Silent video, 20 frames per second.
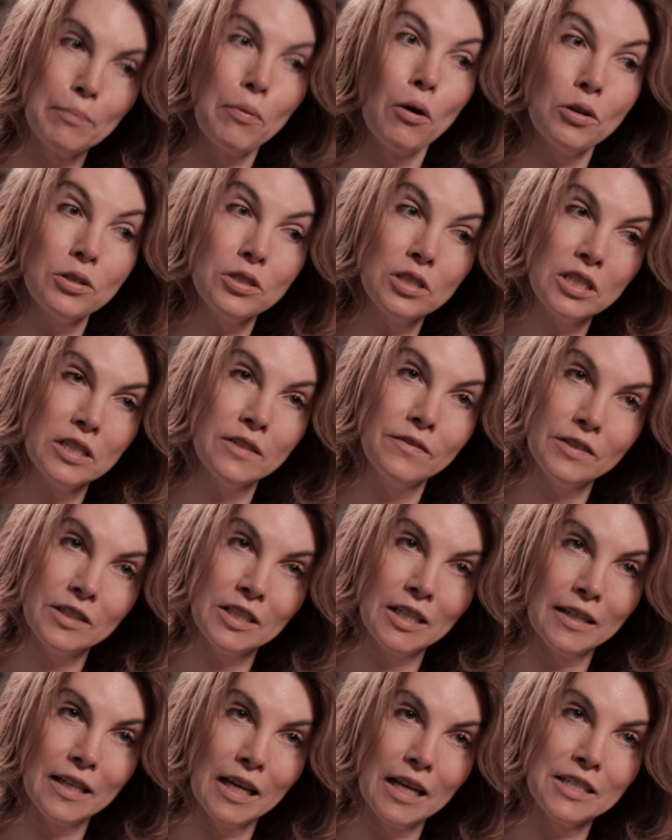the
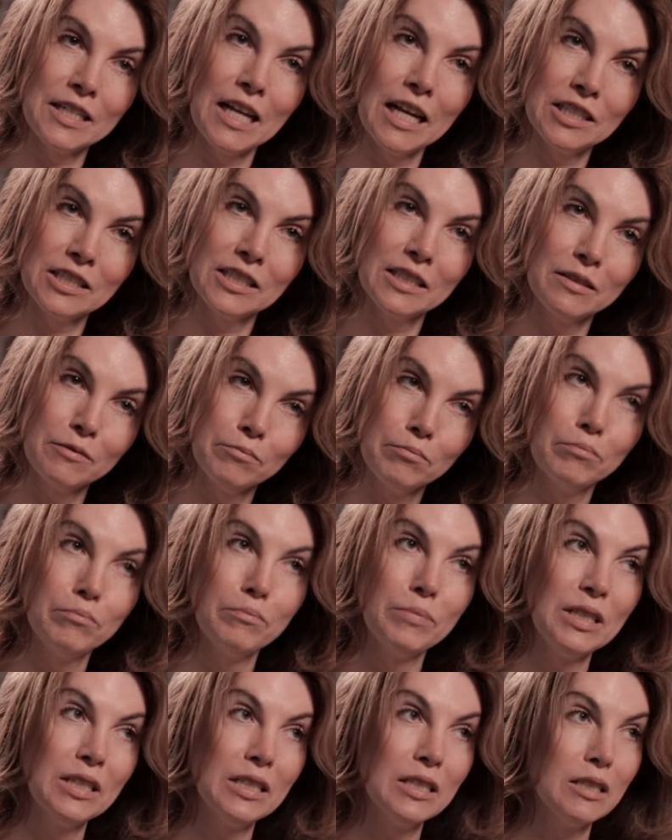positivity that has actually
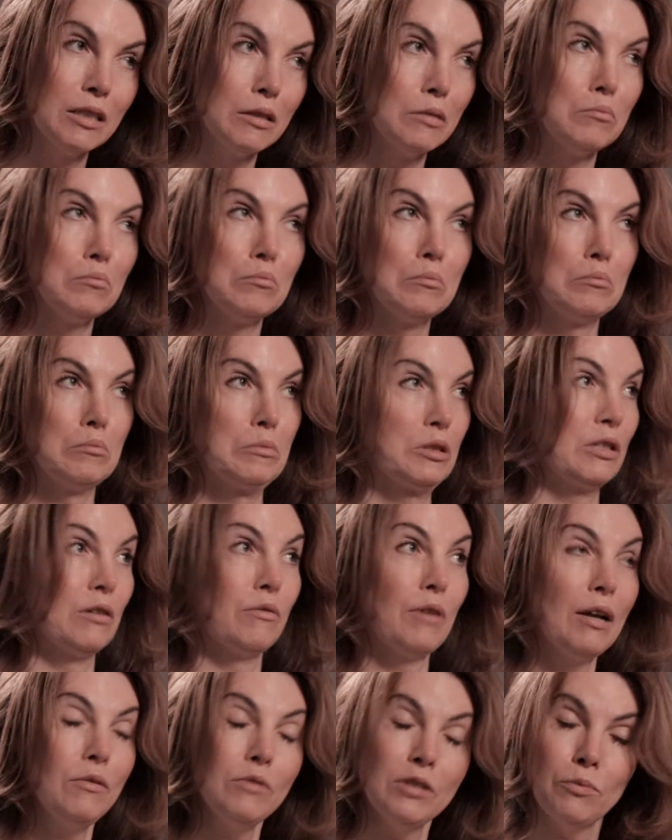been
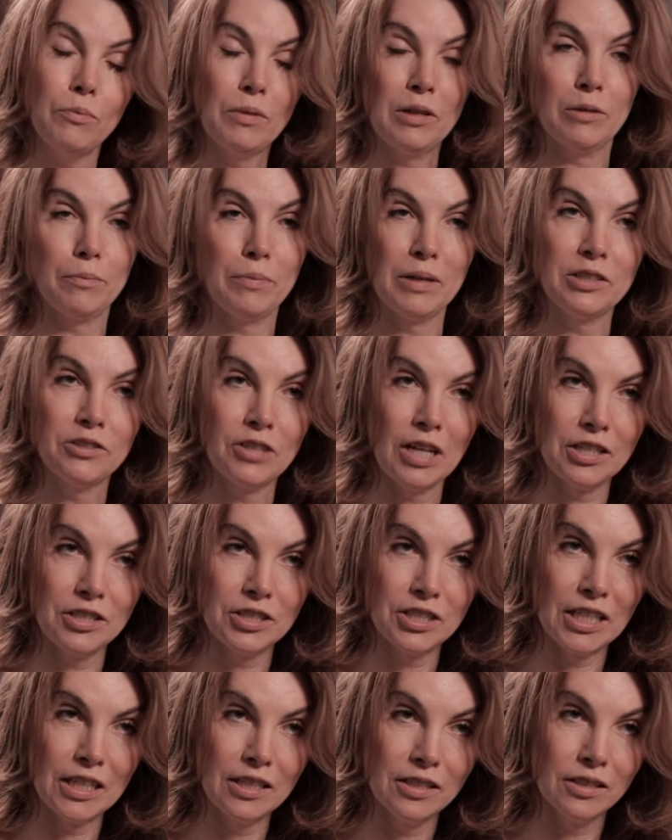surrounded with being
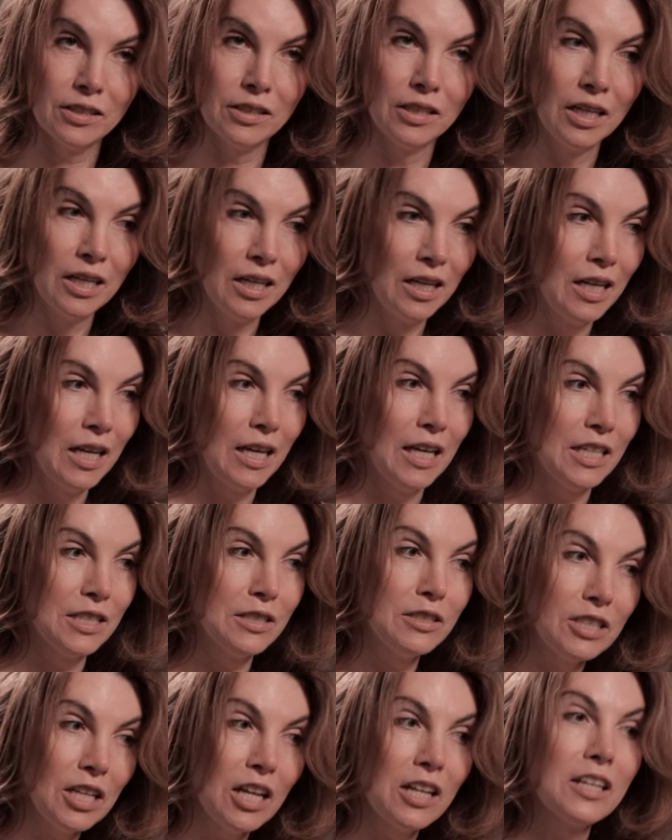transgender
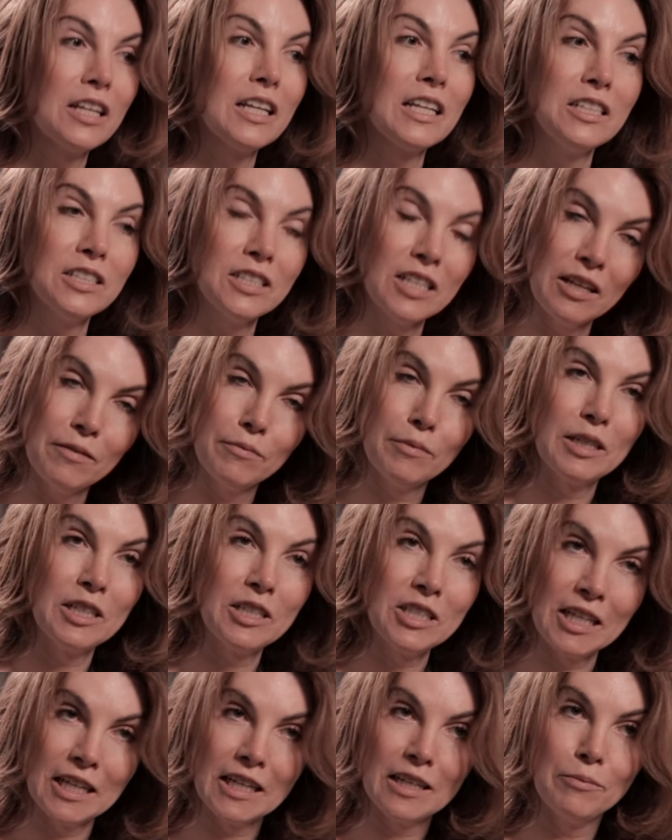has suddenly, suddenly
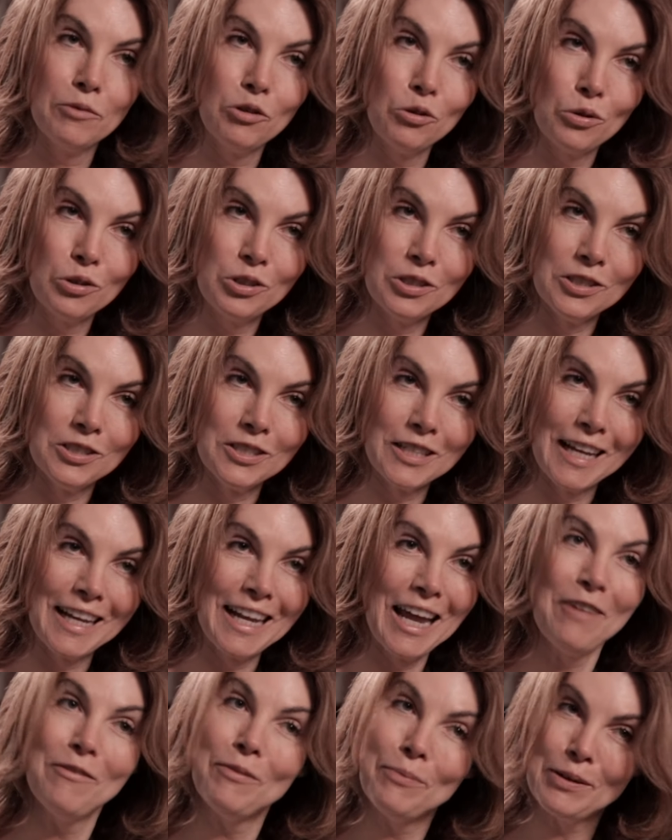taken notice
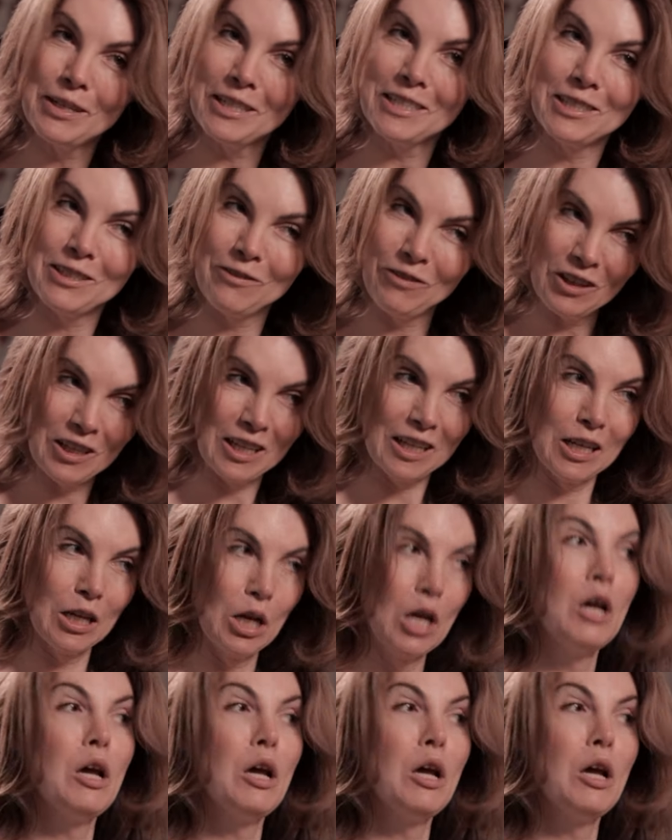and everybody is feeling,